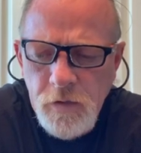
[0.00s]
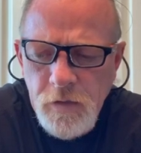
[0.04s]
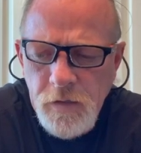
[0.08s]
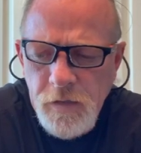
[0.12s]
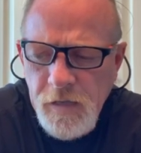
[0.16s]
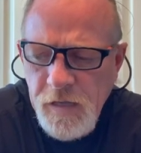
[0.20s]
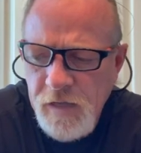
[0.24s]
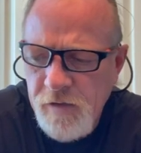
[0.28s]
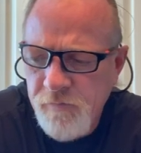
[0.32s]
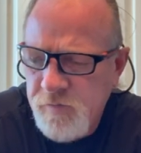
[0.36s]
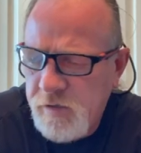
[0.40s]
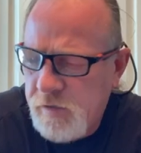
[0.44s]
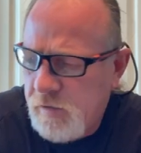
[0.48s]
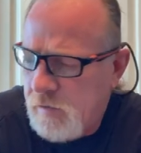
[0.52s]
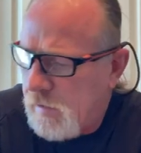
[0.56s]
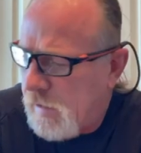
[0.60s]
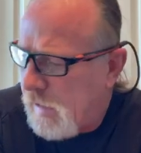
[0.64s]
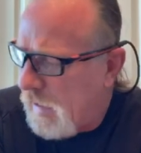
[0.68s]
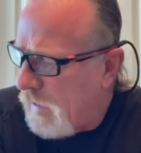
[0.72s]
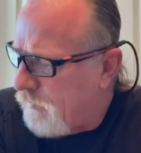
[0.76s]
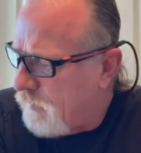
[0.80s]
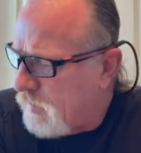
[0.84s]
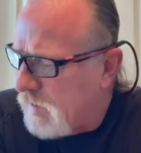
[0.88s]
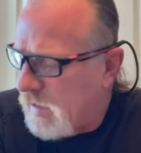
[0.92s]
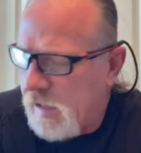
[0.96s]
have any
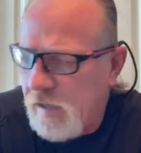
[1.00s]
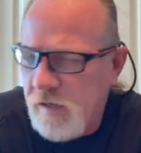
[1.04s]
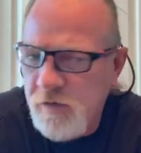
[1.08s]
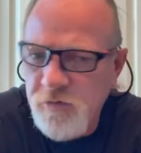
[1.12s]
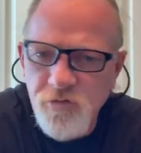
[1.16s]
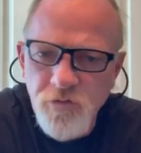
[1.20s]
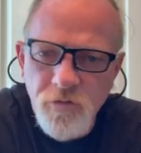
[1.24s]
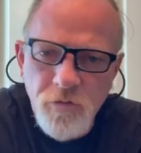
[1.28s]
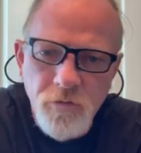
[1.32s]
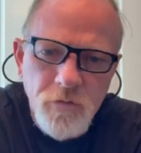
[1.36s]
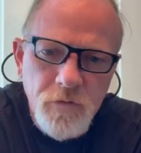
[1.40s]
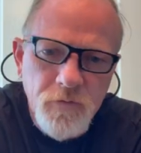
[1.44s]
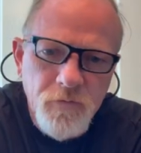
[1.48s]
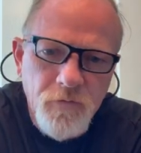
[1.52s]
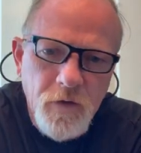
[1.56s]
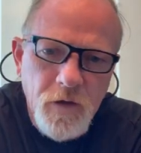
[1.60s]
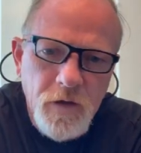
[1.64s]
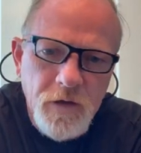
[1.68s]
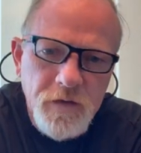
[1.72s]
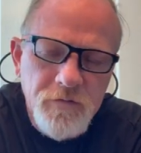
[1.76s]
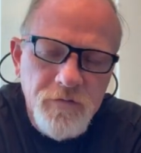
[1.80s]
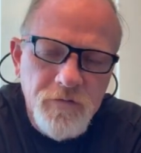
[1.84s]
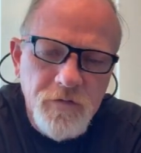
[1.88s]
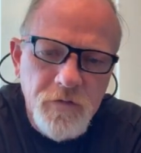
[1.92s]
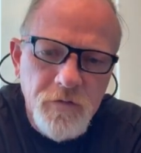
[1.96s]
navigational
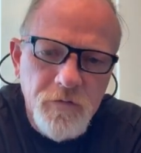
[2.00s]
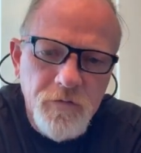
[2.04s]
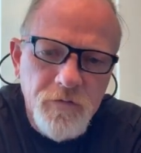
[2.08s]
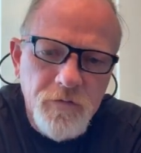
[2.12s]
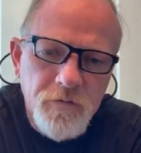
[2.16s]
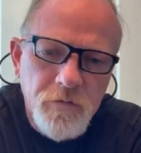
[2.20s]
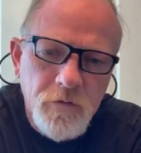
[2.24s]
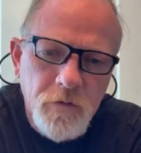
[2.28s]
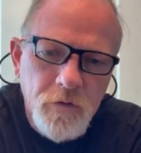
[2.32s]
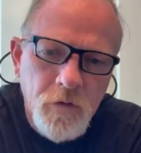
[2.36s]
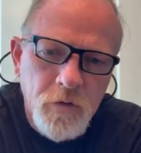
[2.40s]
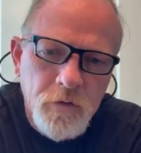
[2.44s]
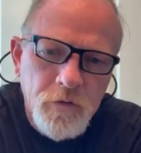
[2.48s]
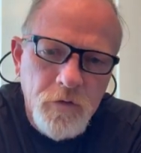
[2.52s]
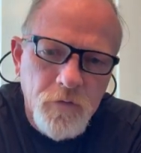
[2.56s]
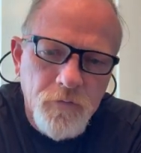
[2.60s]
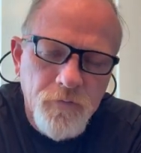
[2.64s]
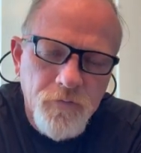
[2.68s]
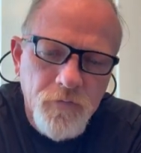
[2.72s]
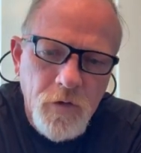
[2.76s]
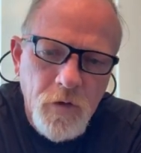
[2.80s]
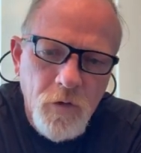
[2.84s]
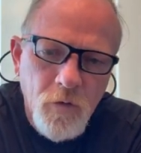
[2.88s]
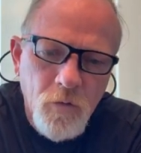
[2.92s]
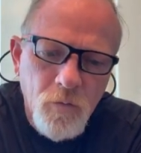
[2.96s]
devices on your
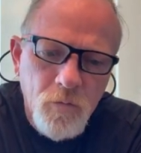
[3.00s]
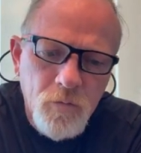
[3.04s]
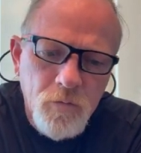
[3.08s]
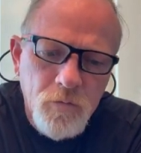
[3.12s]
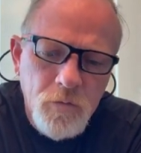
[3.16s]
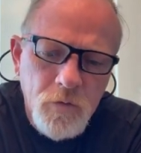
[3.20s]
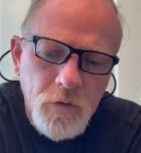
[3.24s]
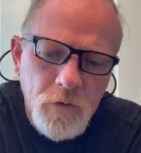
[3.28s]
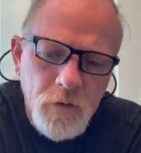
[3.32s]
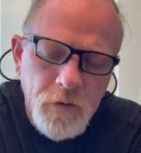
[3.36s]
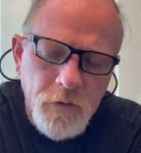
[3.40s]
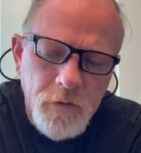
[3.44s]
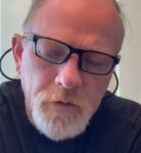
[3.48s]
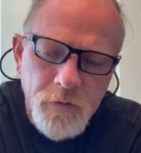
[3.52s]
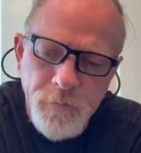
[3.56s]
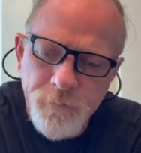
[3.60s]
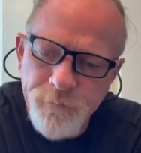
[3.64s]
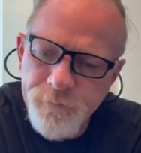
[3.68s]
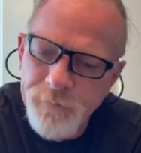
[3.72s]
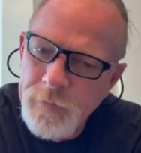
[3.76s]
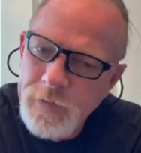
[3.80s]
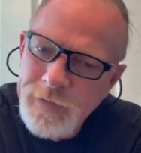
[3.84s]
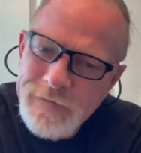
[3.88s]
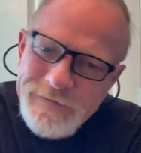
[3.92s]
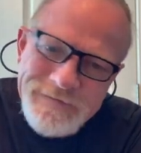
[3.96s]

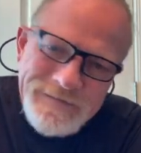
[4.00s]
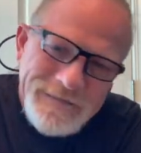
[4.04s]
phone.